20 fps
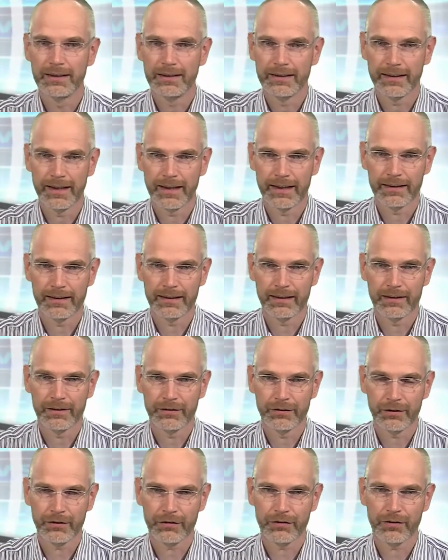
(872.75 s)
than
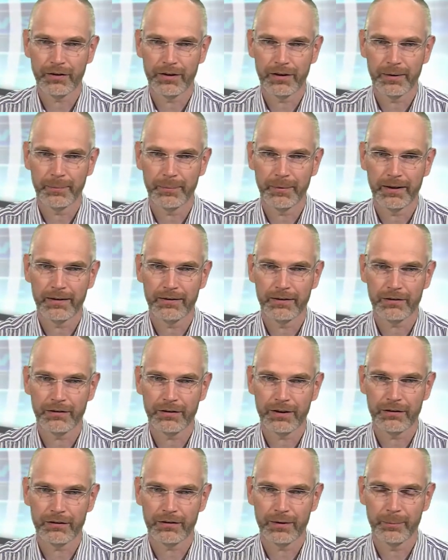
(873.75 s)
just
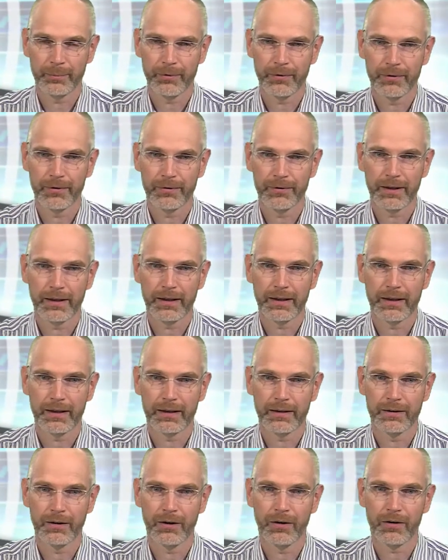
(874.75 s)
a simple
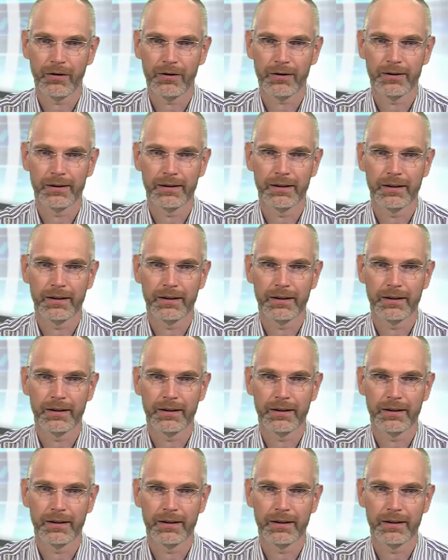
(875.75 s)
log